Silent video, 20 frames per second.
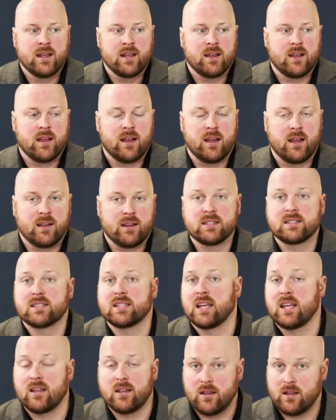Let's
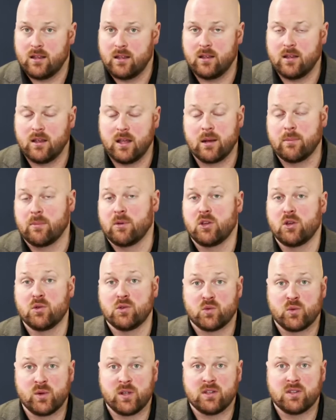say, and I'm going to use
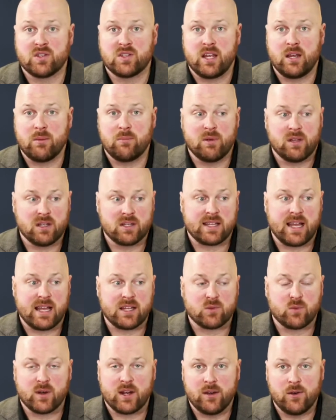real estate because that's
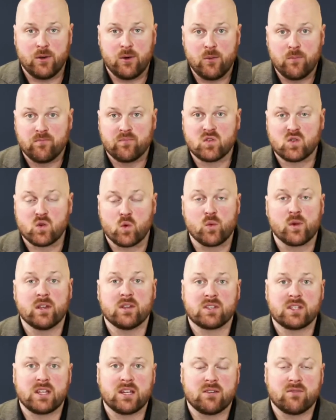what I do. So real
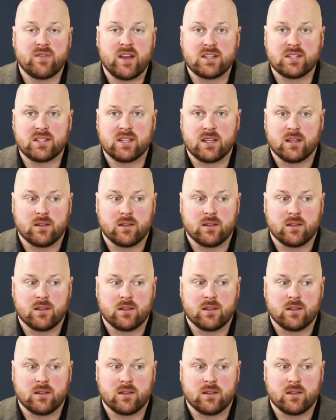estate investing,